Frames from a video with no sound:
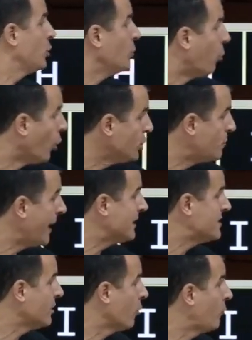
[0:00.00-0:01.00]
2, words
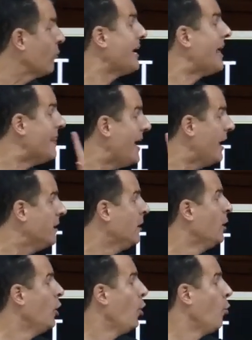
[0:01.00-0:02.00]
bracket 0, 3, and then
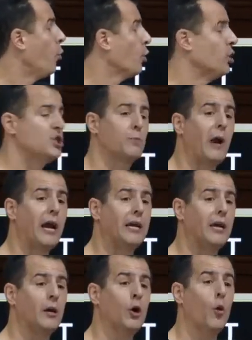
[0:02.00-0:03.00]
words
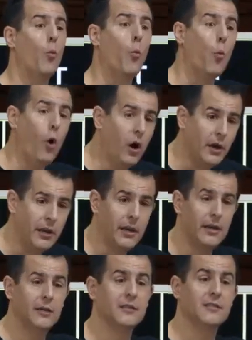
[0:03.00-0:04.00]
bracket,
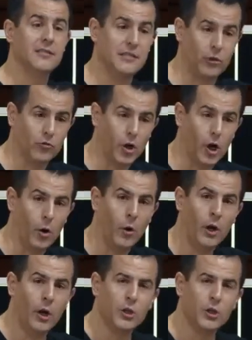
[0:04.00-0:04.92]
one, zero.